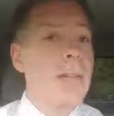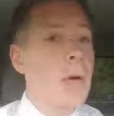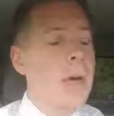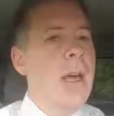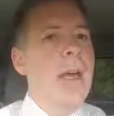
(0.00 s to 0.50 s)

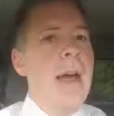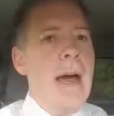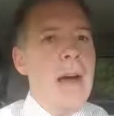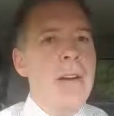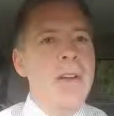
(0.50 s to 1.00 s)
So
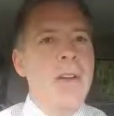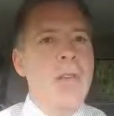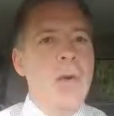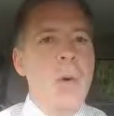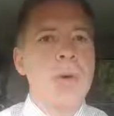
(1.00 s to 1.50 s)
how do you
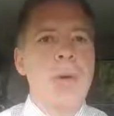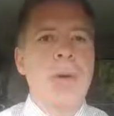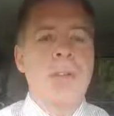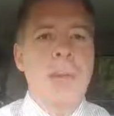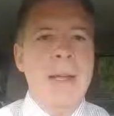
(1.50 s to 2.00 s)
control
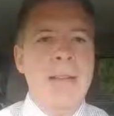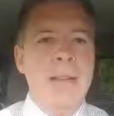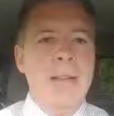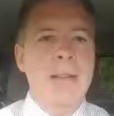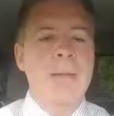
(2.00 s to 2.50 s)
your
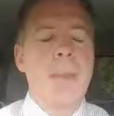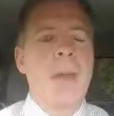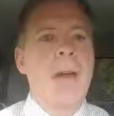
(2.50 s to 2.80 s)
expenses